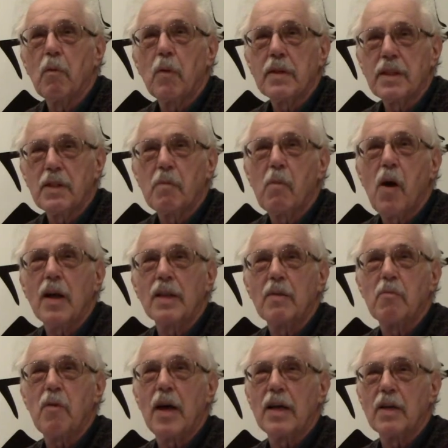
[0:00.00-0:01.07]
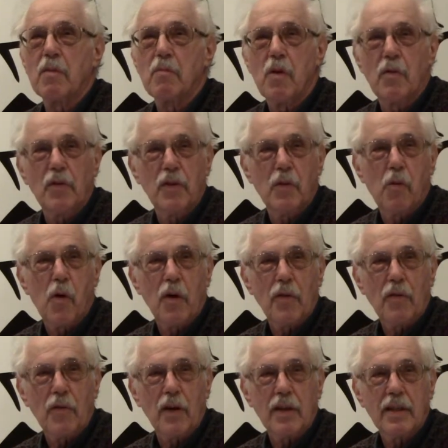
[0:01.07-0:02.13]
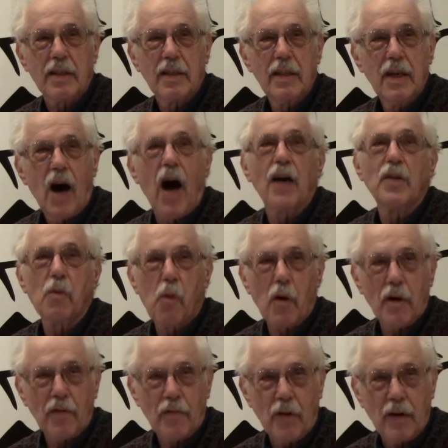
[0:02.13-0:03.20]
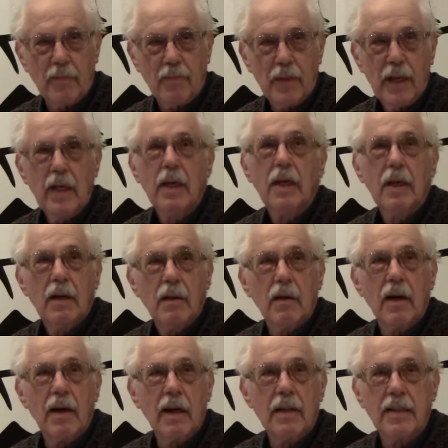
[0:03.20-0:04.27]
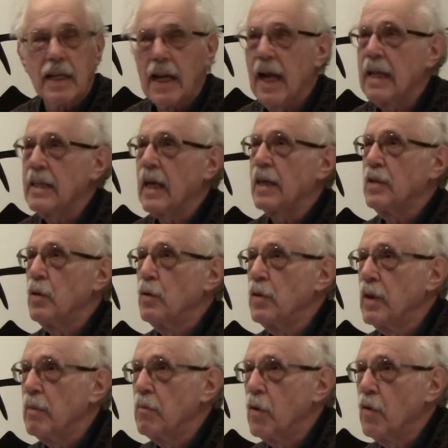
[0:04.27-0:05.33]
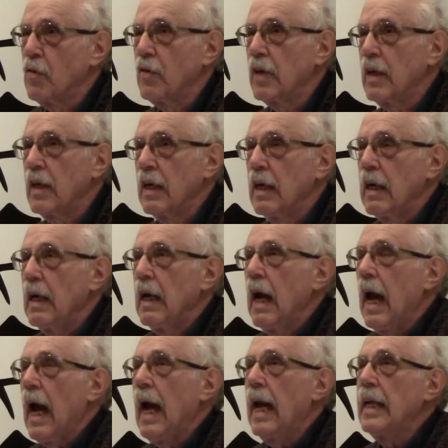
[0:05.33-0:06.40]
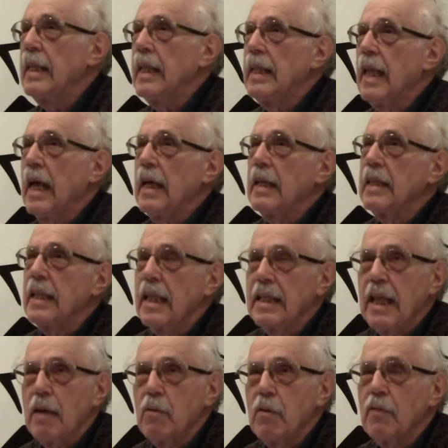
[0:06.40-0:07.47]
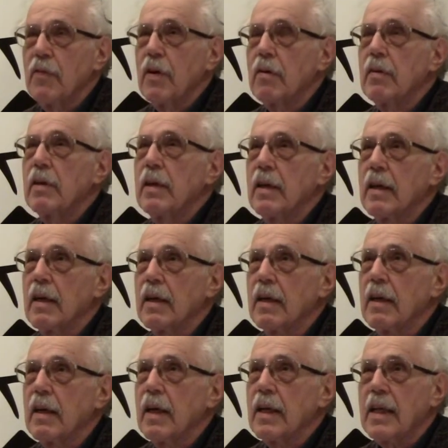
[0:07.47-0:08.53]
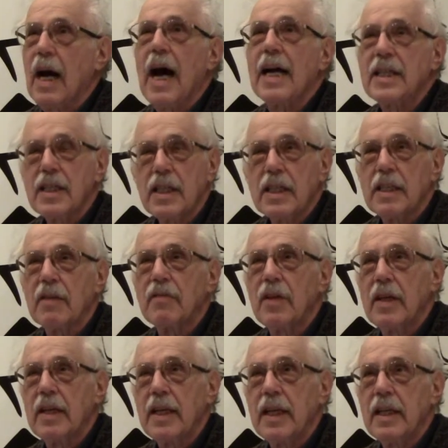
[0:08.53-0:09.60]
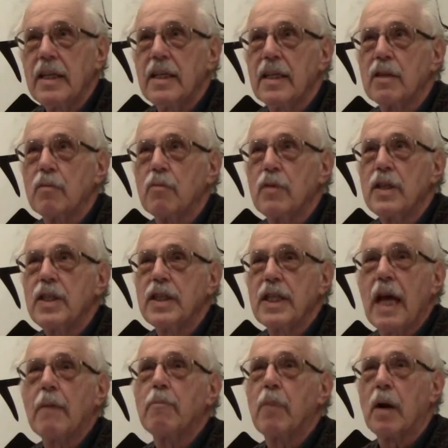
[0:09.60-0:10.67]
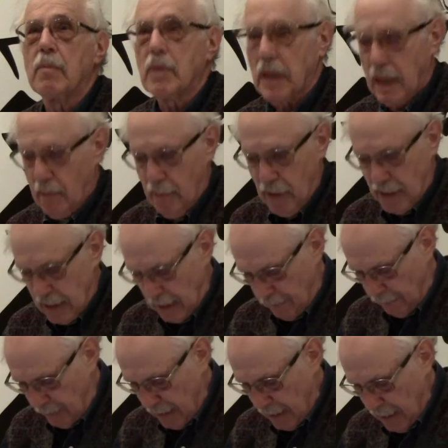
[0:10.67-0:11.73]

What's the Marlon Brando movie, The Waterfront? On the Waterfront, as an anti-union movie. And they were very conscious of the need to reshape public opinion.